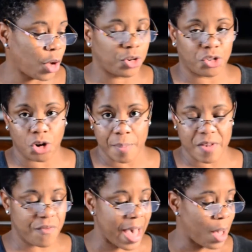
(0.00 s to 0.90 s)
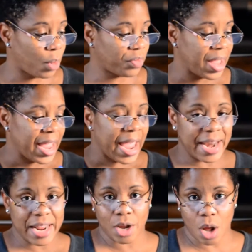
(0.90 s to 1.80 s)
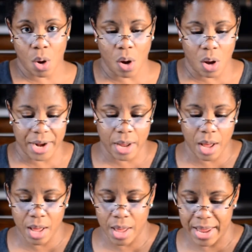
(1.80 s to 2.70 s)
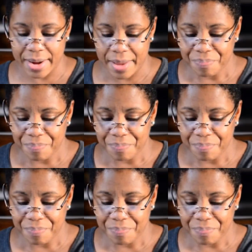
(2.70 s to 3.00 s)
determines vowels, and it'll go on and on.